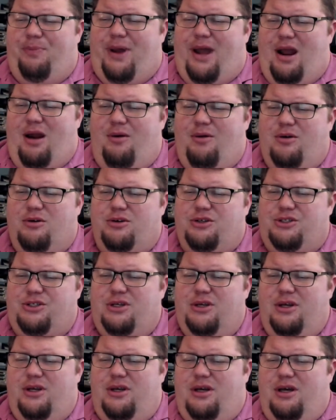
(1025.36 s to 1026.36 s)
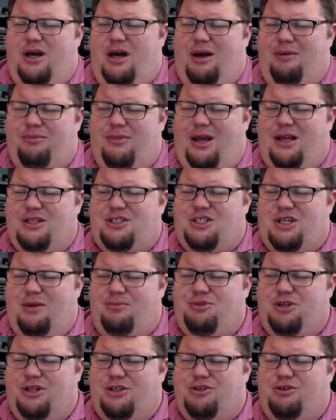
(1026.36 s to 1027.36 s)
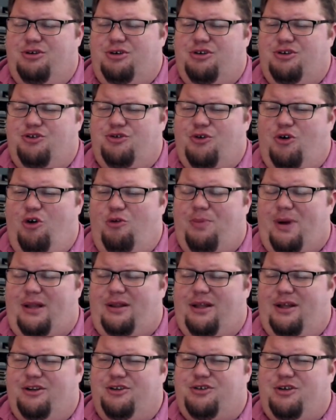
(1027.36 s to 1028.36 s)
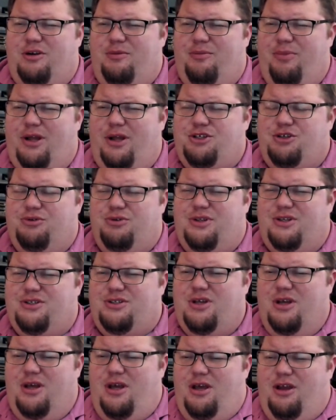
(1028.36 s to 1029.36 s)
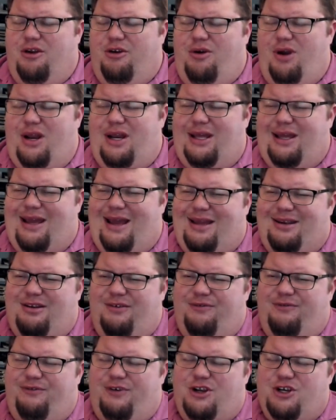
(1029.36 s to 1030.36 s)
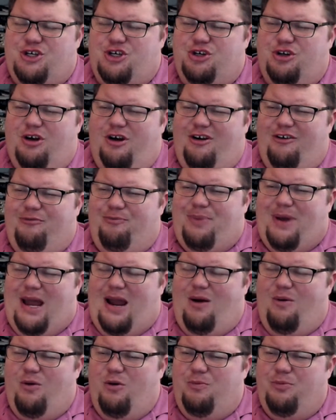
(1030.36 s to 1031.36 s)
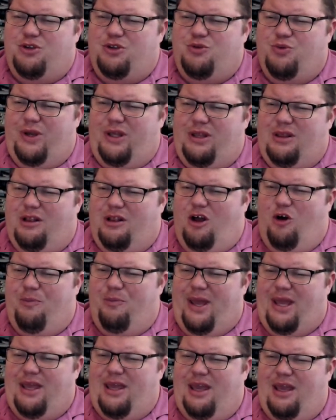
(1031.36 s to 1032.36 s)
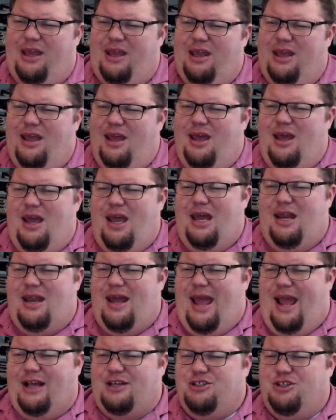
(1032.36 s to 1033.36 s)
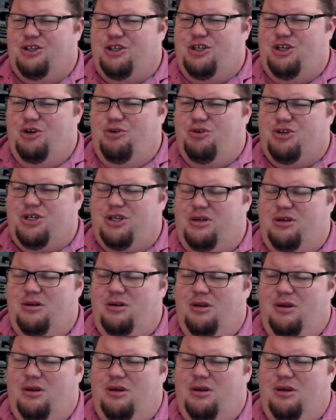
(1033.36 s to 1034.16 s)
powers, not subject to control by legislative branch. So there's creating a division of power between lawmaking and execution